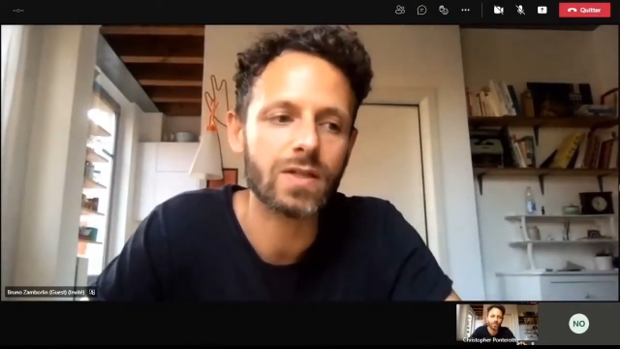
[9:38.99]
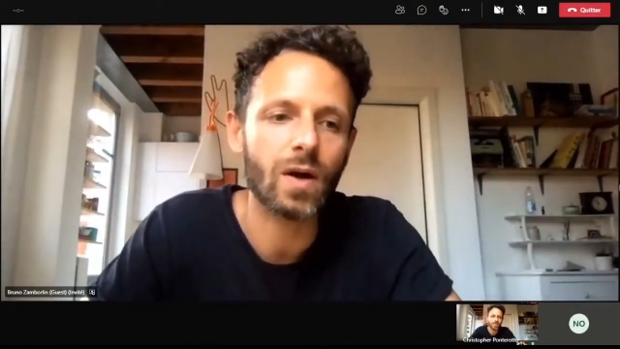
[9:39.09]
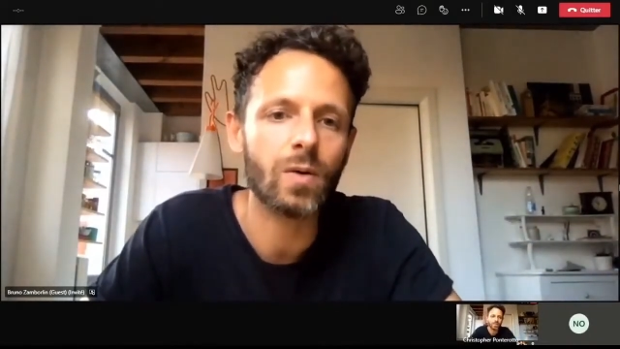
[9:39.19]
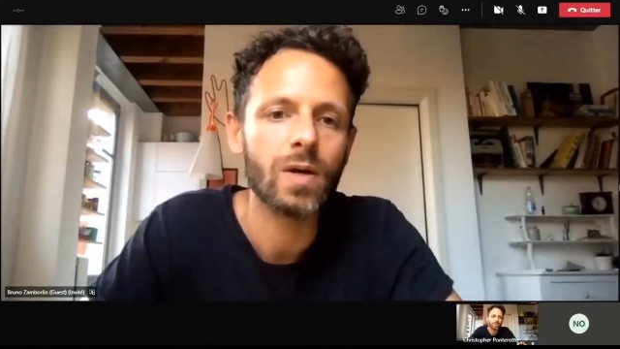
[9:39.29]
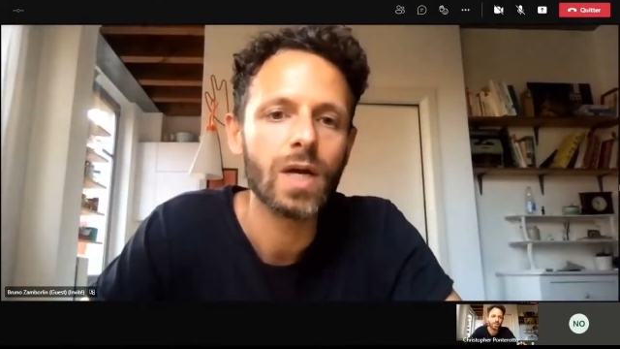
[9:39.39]

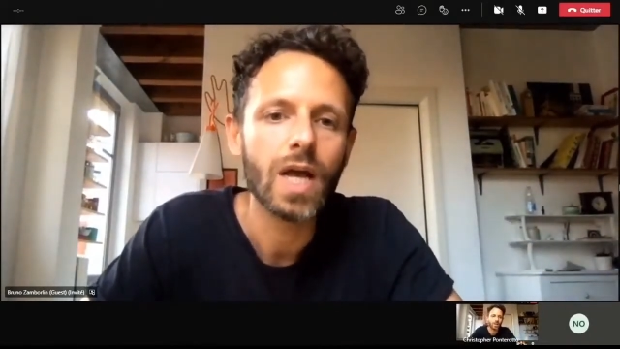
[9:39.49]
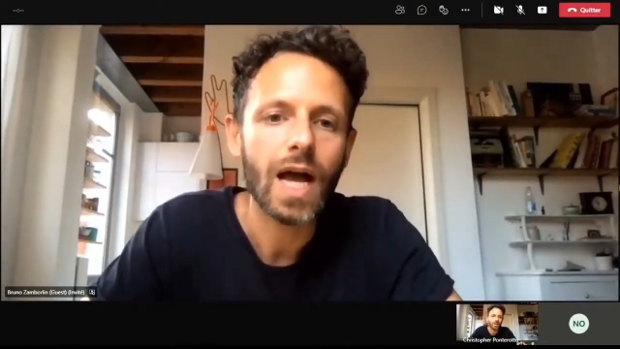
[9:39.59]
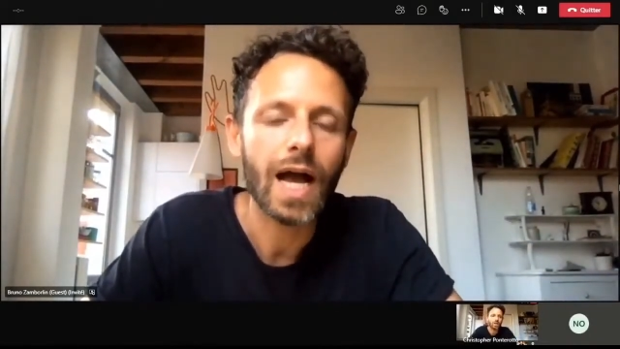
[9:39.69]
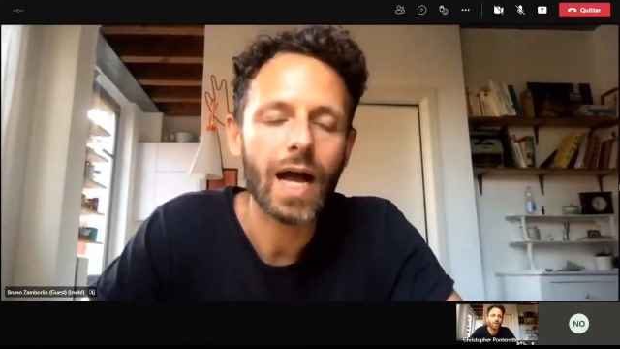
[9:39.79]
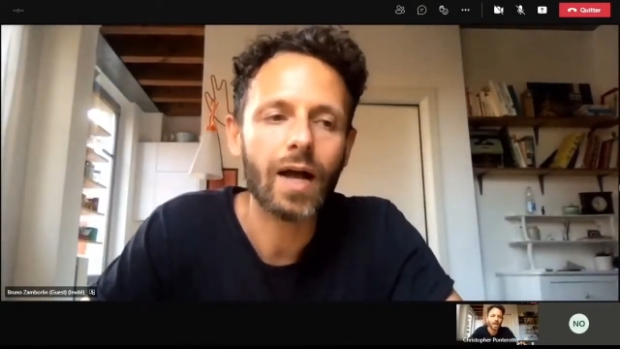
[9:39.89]
So
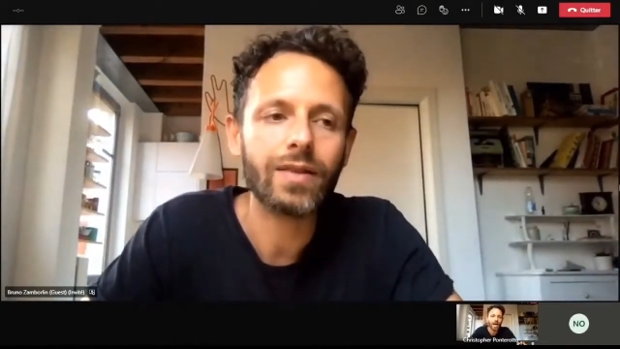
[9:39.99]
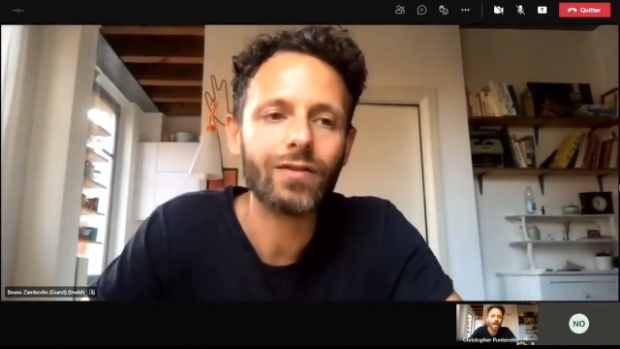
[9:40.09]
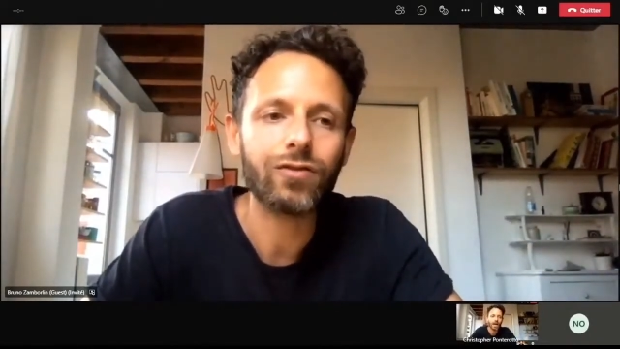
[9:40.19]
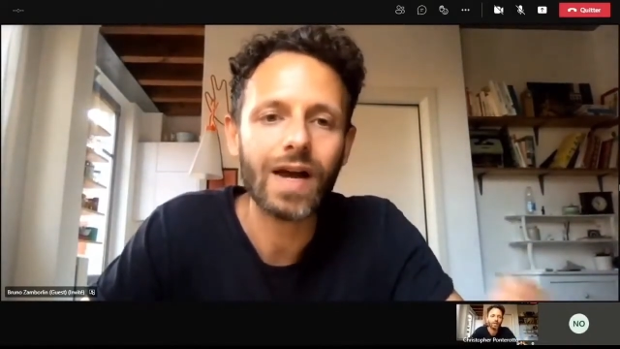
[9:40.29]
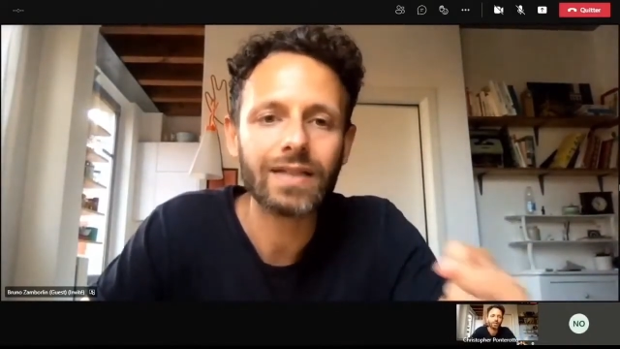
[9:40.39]

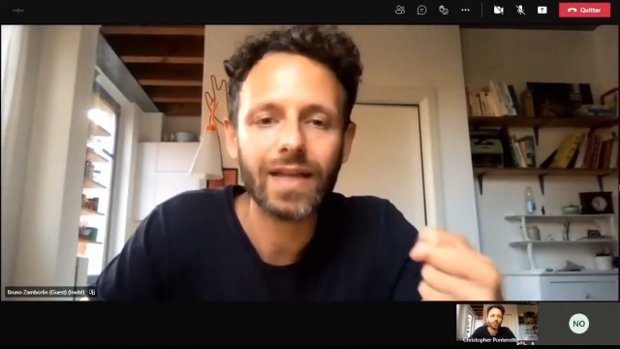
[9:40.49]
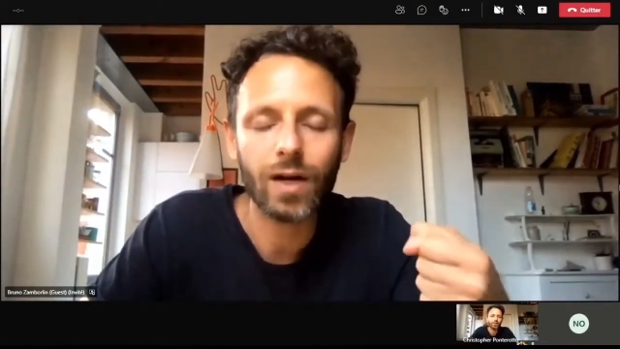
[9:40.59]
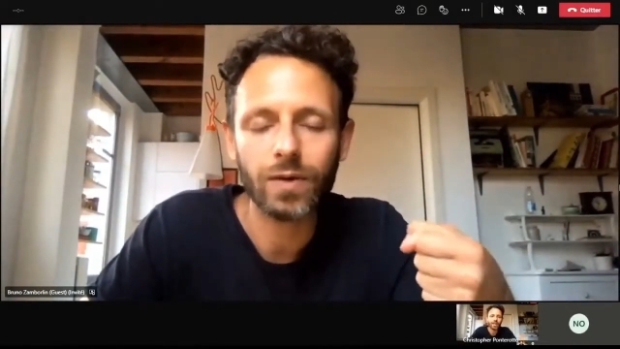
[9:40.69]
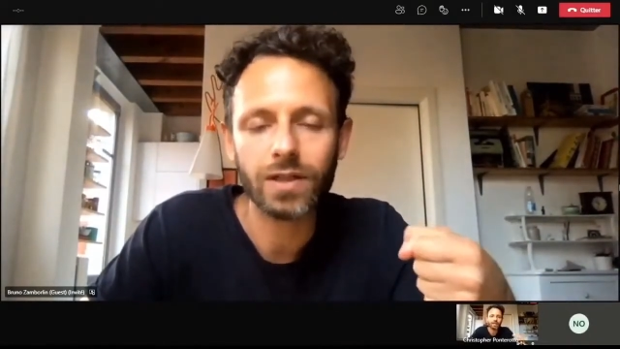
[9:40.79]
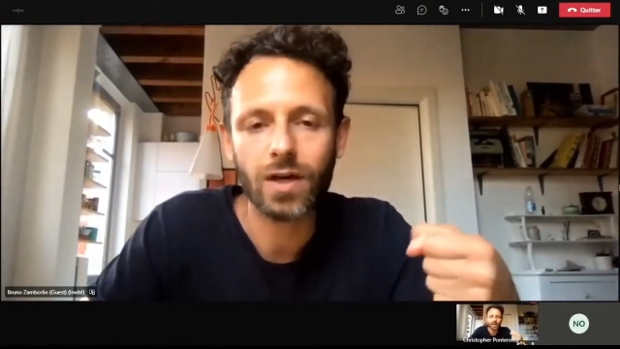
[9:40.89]
the
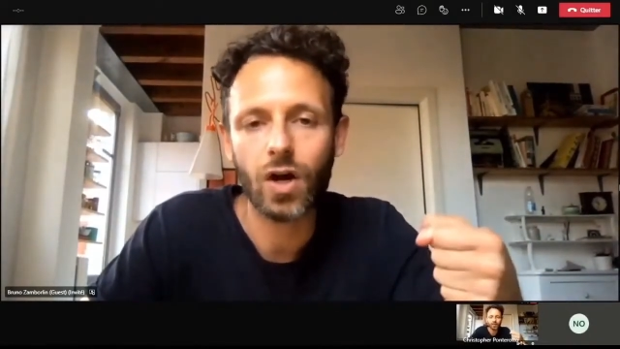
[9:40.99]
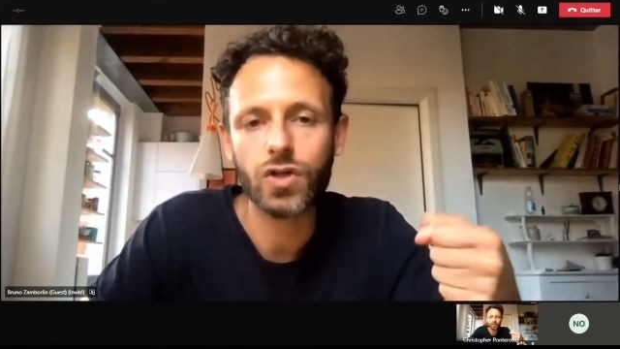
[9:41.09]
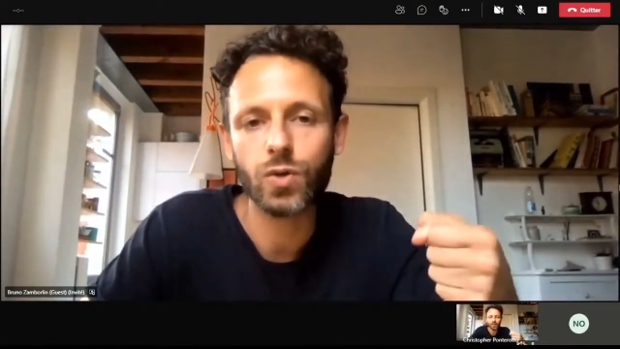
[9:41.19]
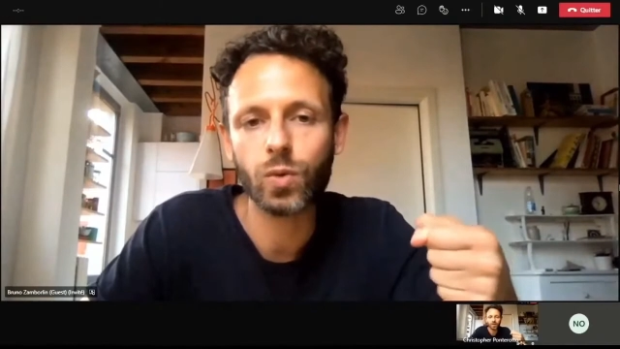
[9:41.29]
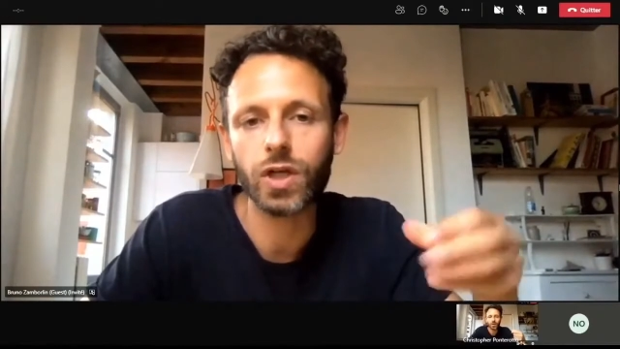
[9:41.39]
fact that our
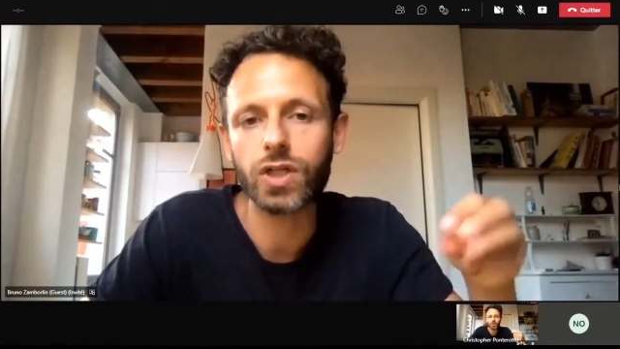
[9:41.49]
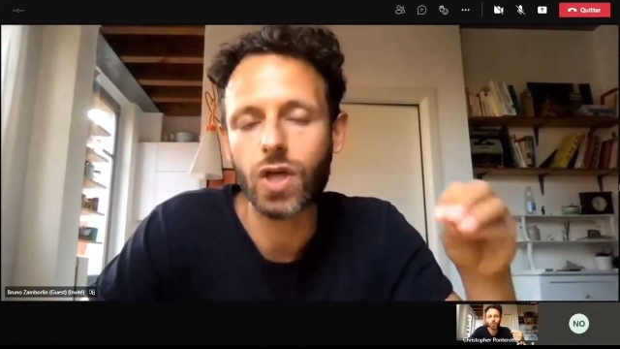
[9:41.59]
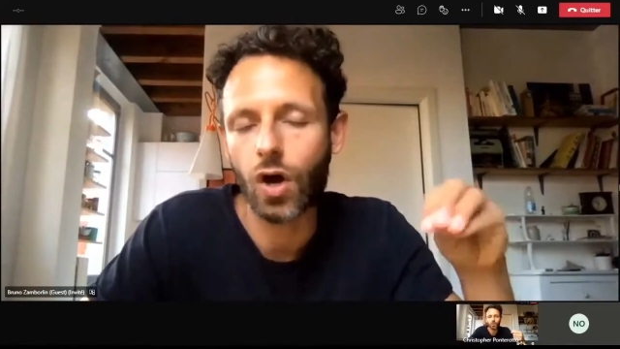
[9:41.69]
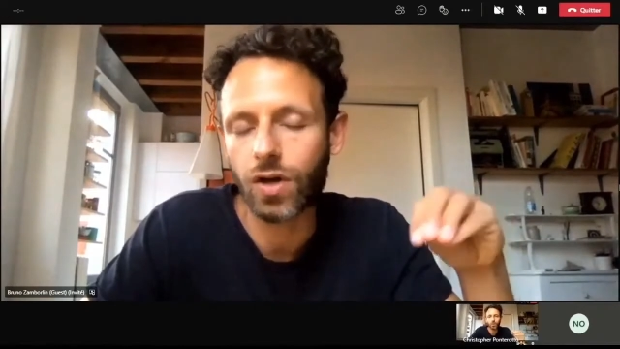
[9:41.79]
technology works